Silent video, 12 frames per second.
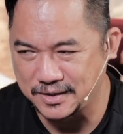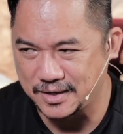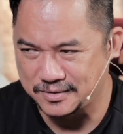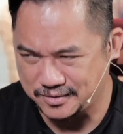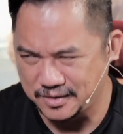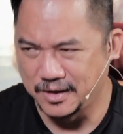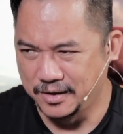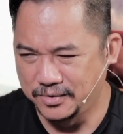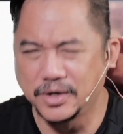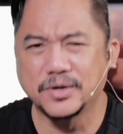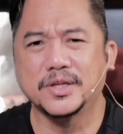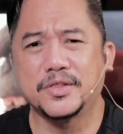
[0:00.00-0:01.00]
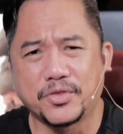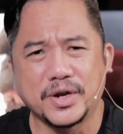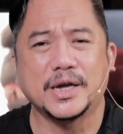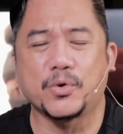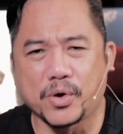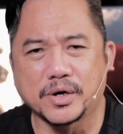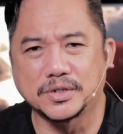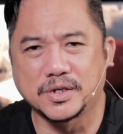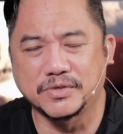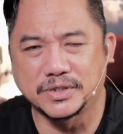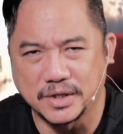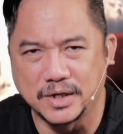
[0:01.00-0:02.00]
That's nearly 3/4
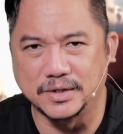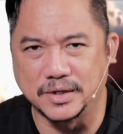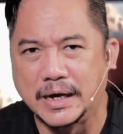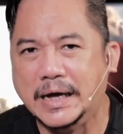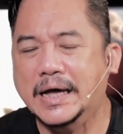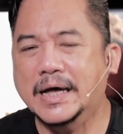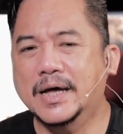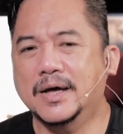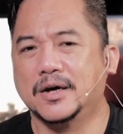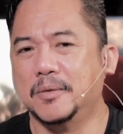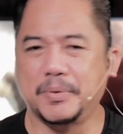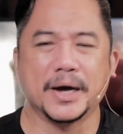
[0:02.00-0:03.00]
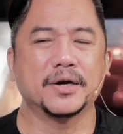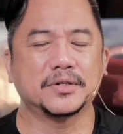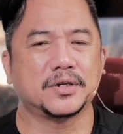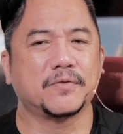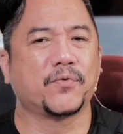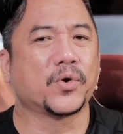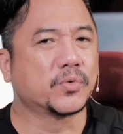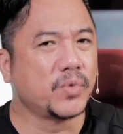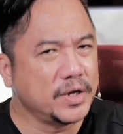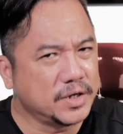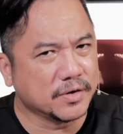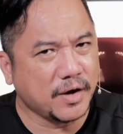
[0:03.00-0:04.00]
of a ton, compared to the Ford
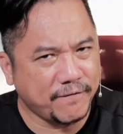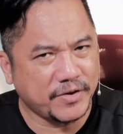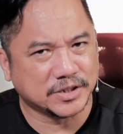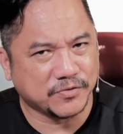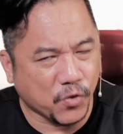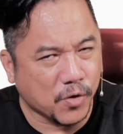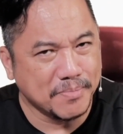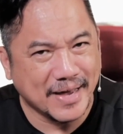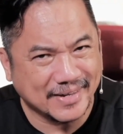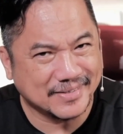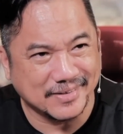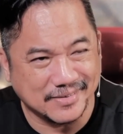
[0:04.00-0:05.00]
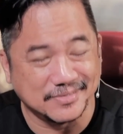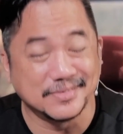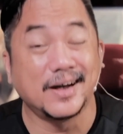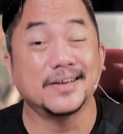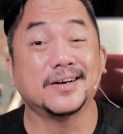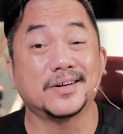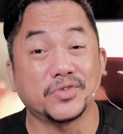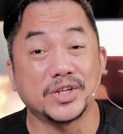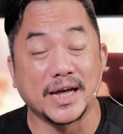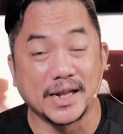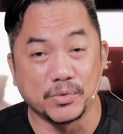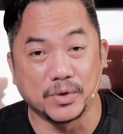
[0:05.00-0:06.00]
Ranger FX4 MAX's
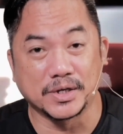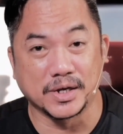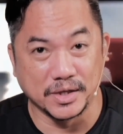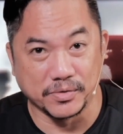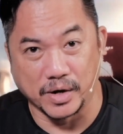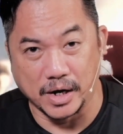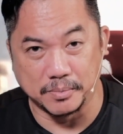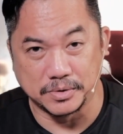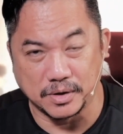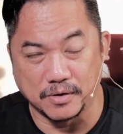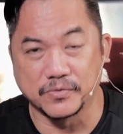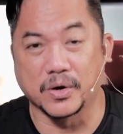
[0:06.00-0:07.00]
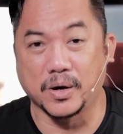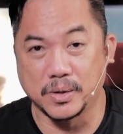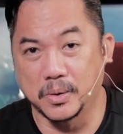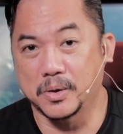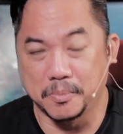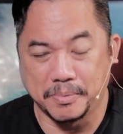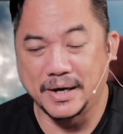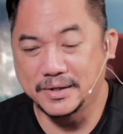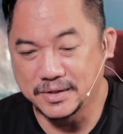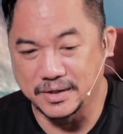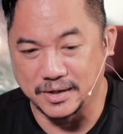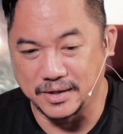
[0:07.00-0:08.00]
981 kilograms of cargo
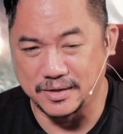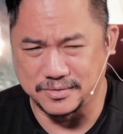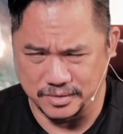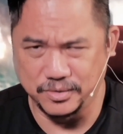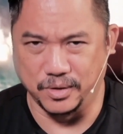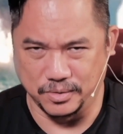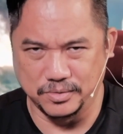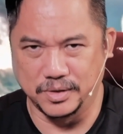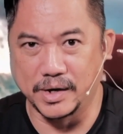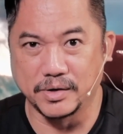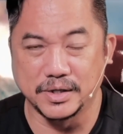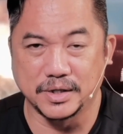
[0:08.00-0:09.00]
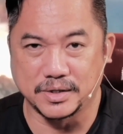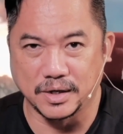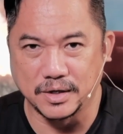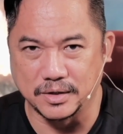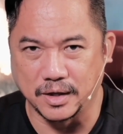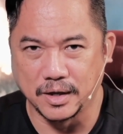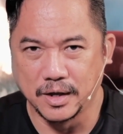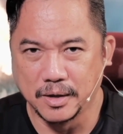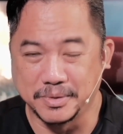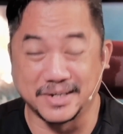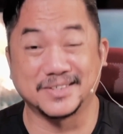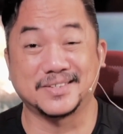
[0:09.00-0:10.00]
capacity. That's, nearly a ton.
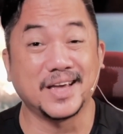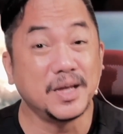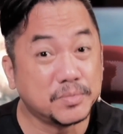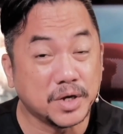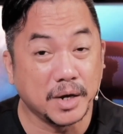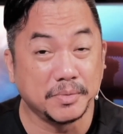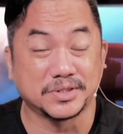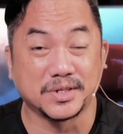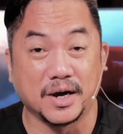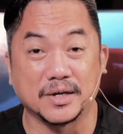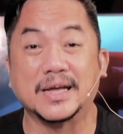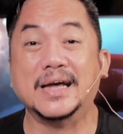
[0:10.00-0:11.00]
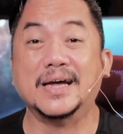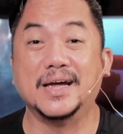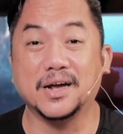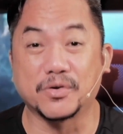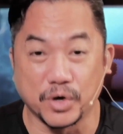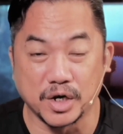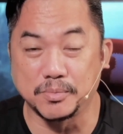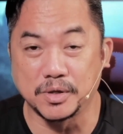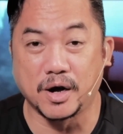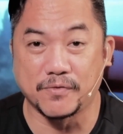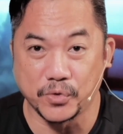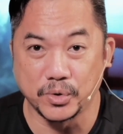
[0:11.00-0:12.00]
But at the same time, it's got incredible
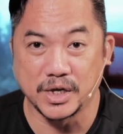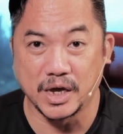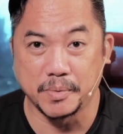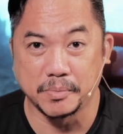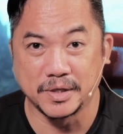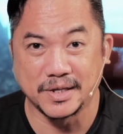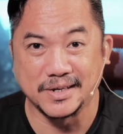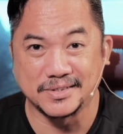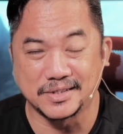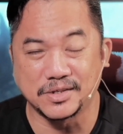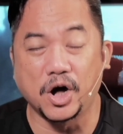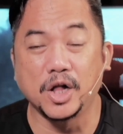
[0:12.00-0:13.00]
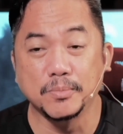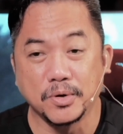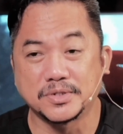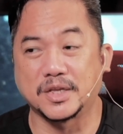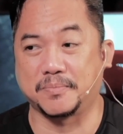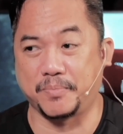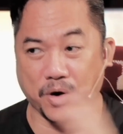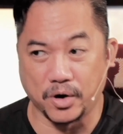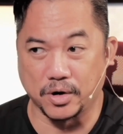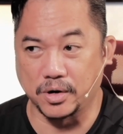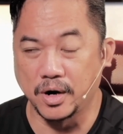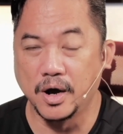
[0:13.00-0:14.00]
off-road capabilities that's almost at
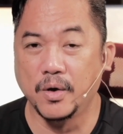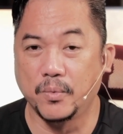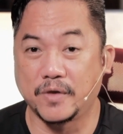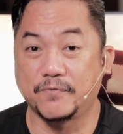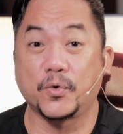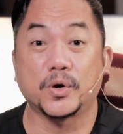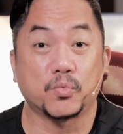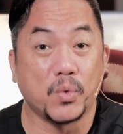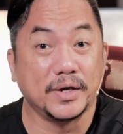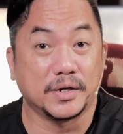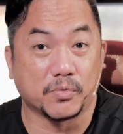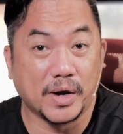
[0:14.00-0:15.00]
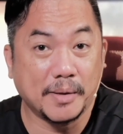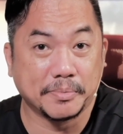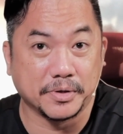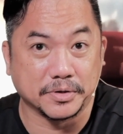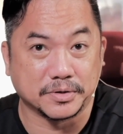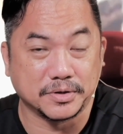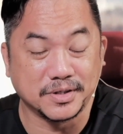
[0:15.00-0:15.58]
par with the Ford Ranger Raptors.